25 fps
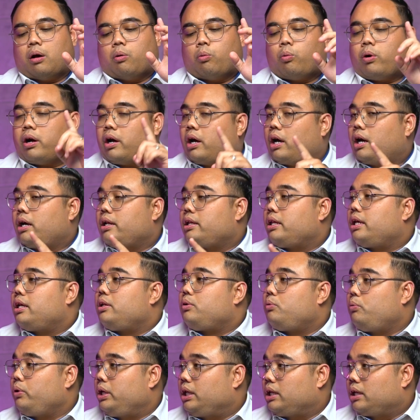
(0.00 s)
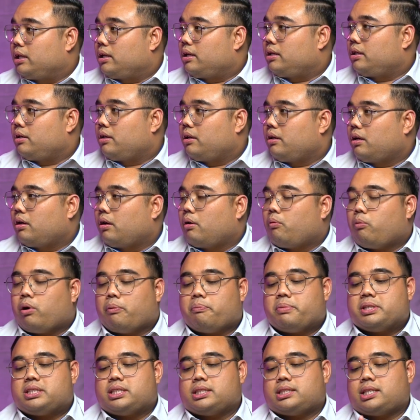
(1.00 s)
what are they doing. What
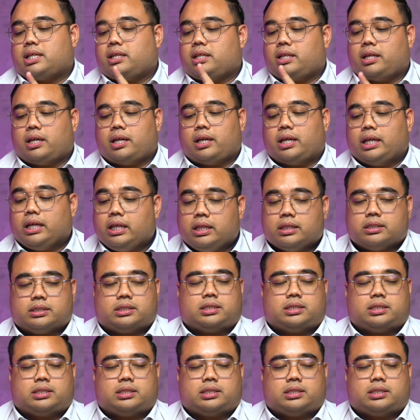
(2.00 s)
business are they in.